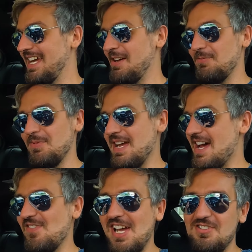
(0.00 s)
it, we
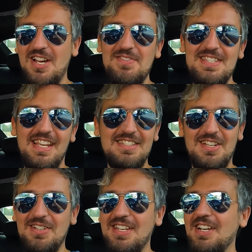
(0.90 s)
have iDrive 6
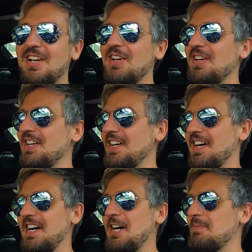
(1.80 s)
on here
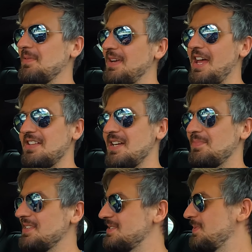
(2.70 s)
um, heads
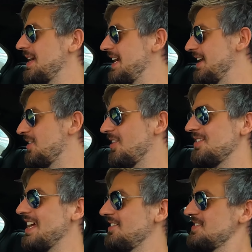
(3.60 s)
up display
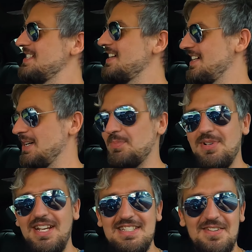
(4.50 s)
all the LCI
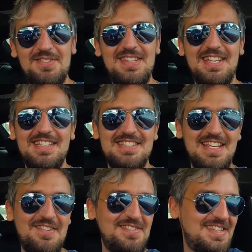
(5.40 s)
upgrades everything
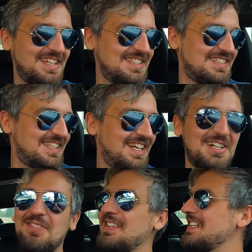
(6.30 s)
is everything is
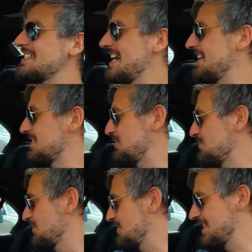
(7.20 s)
here everything's kind of
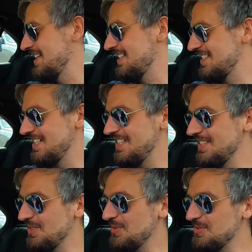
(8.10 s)
cooler than in the in
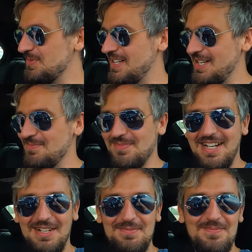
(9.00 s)
the old one I'm
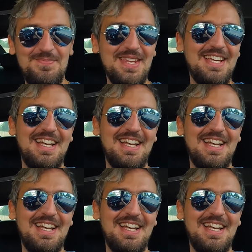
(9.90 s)
I'm